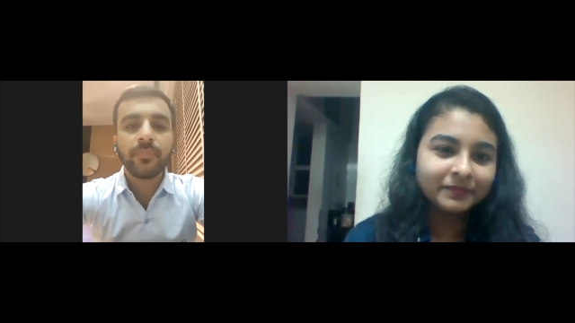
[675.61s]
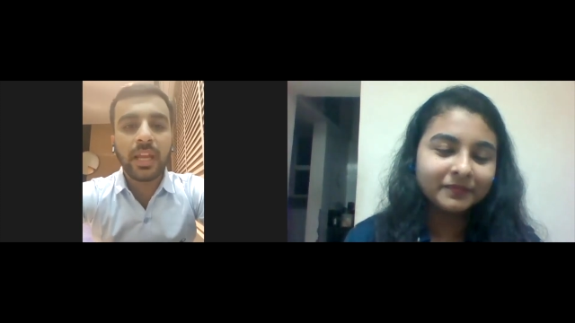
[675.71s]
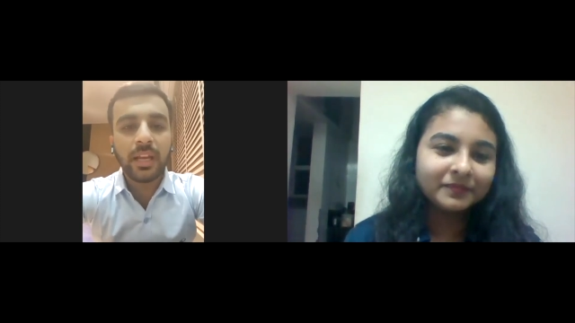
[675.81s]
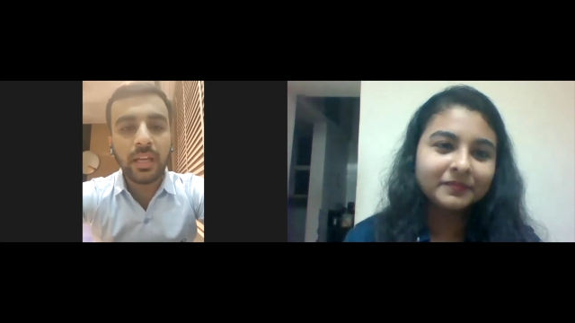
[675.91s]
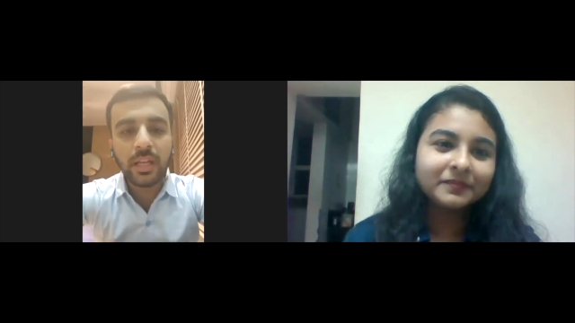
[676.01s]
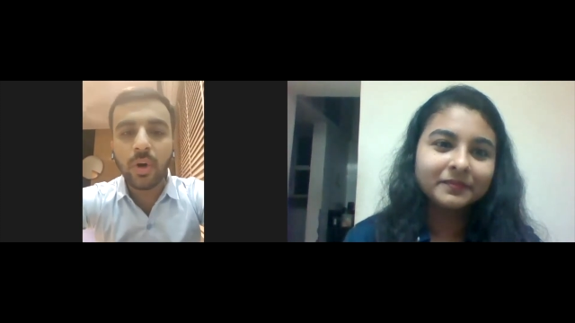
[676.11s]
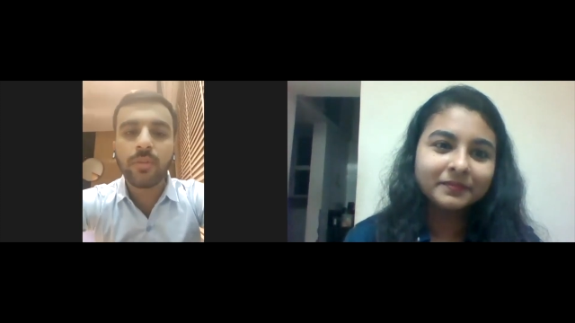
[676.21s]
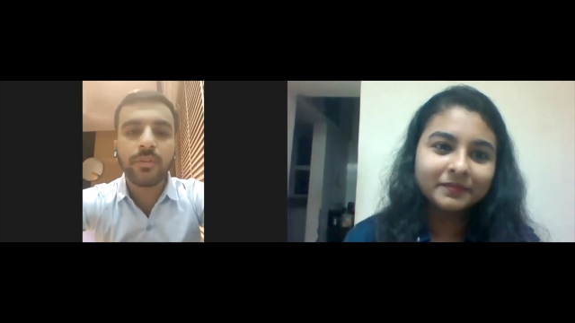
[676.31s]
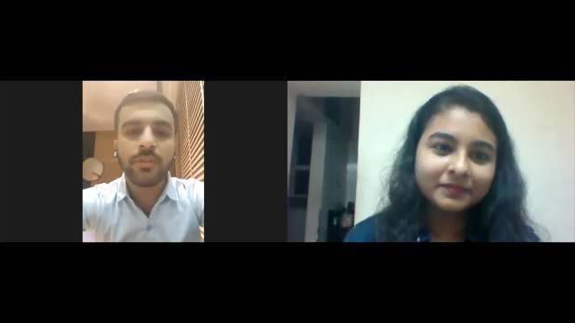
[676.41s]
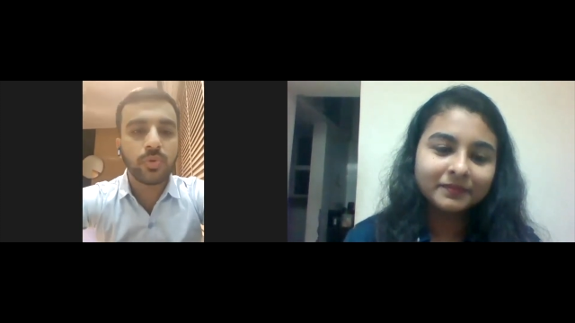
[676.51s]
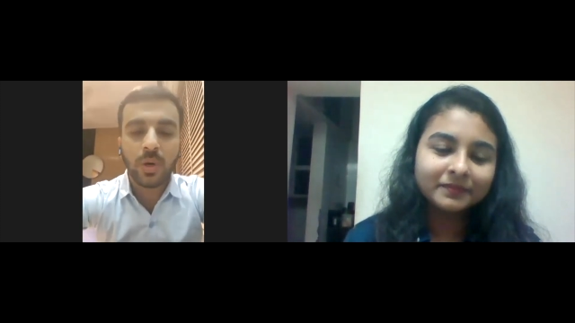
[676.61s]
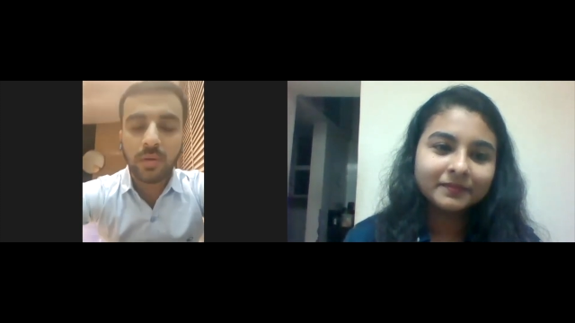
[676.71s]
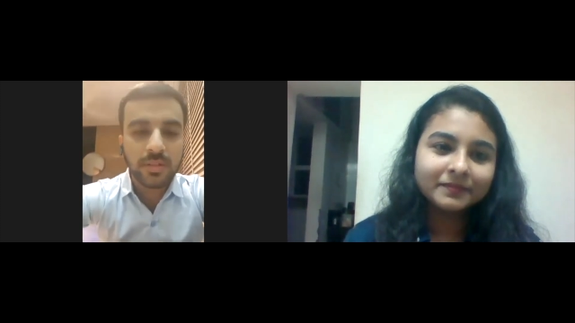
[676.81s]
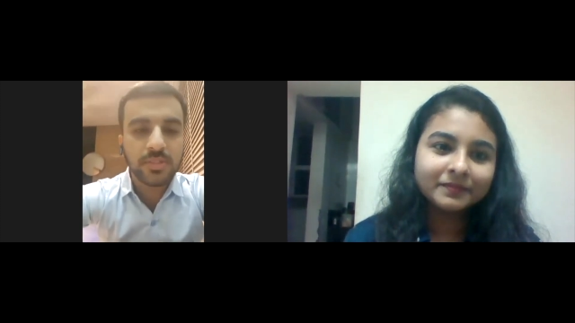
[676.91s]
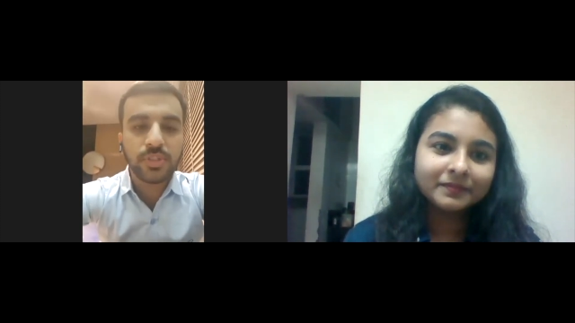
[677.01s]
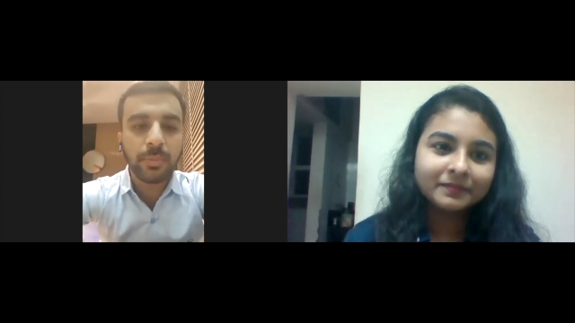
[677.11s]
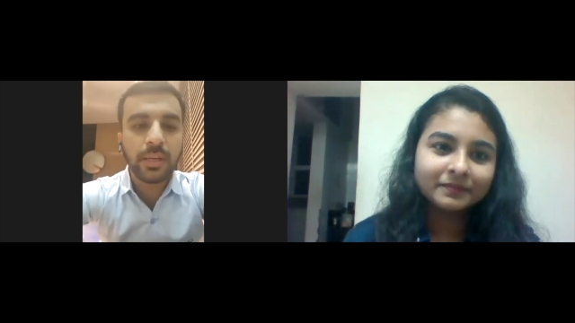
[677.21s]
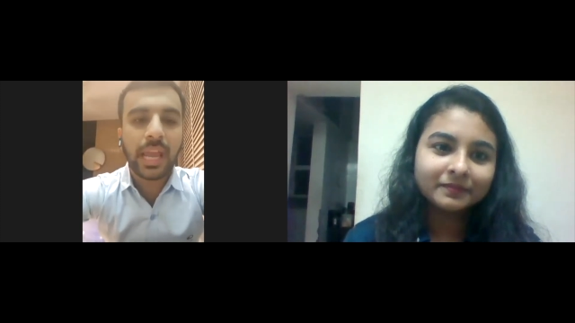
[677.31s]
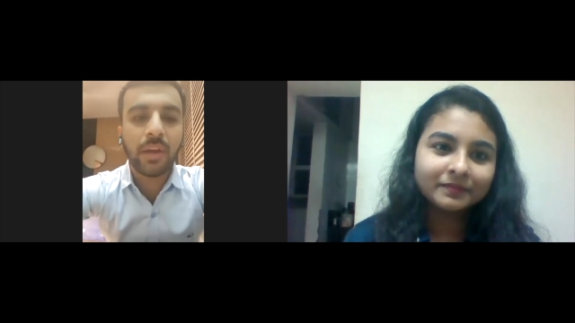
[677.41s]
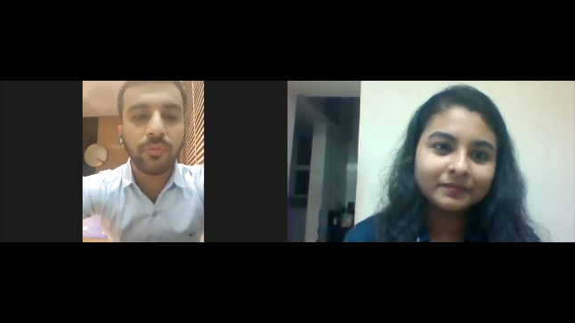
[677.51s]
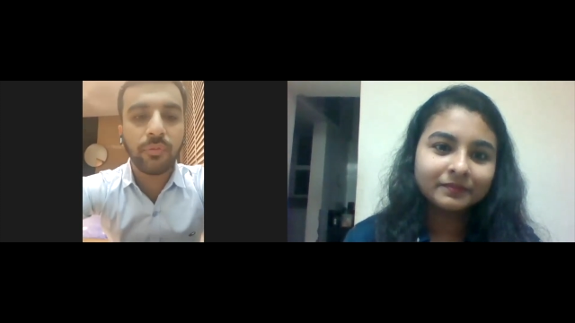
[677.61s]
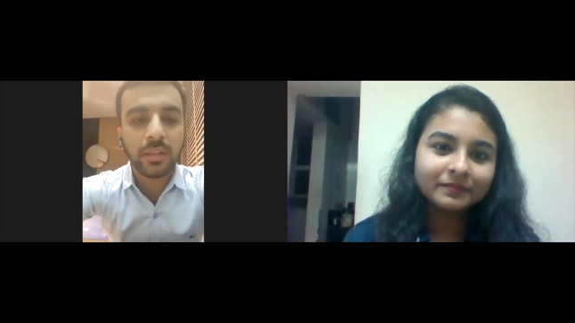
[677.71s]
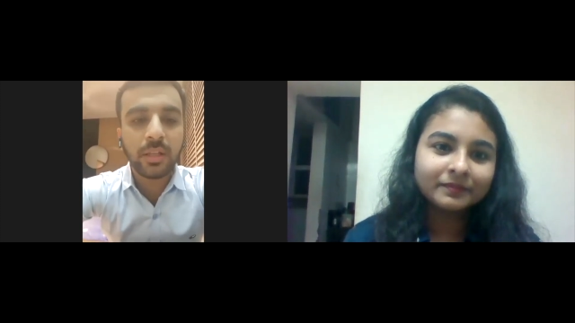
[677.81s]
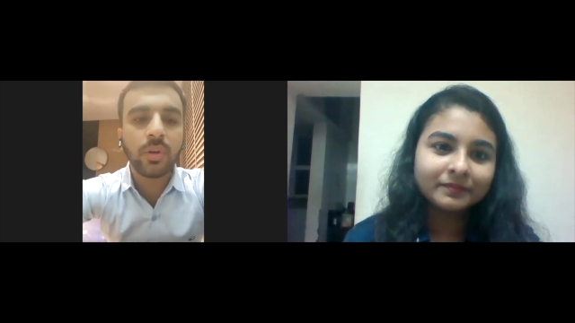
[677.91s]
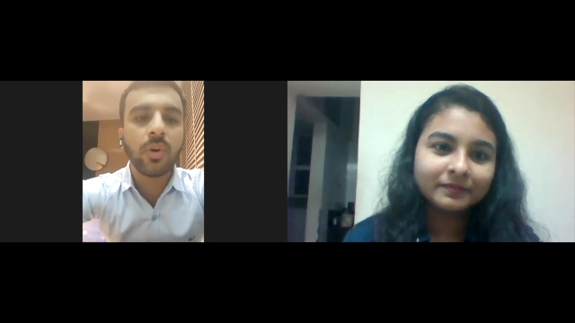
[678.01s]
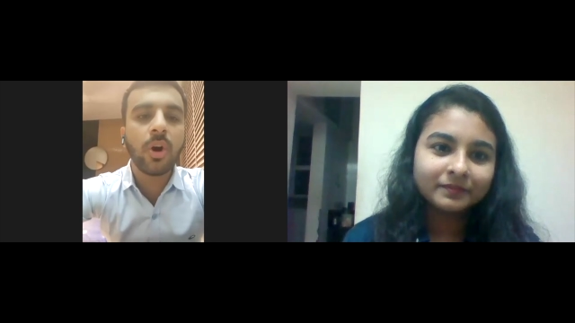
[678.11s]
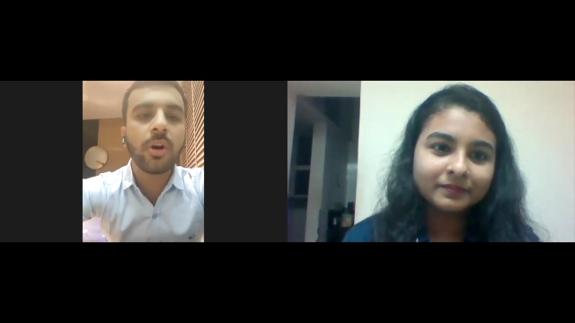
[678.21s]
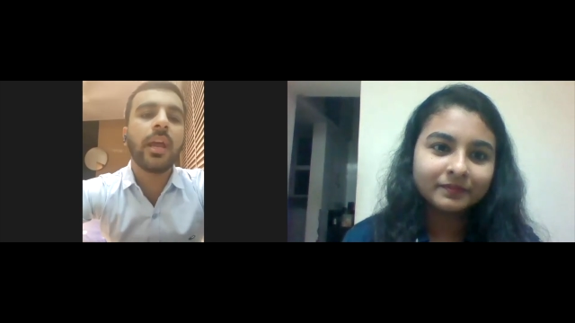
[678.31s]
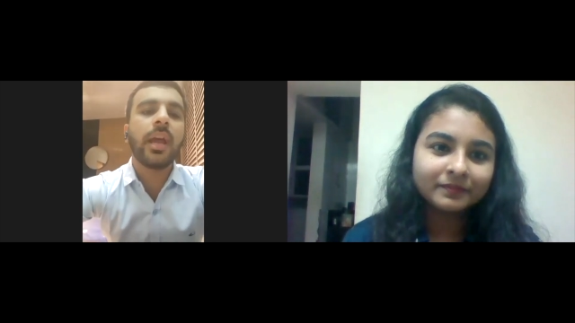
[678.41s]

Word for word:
Speaker 1: any God which you are worshipping. Have faith in God.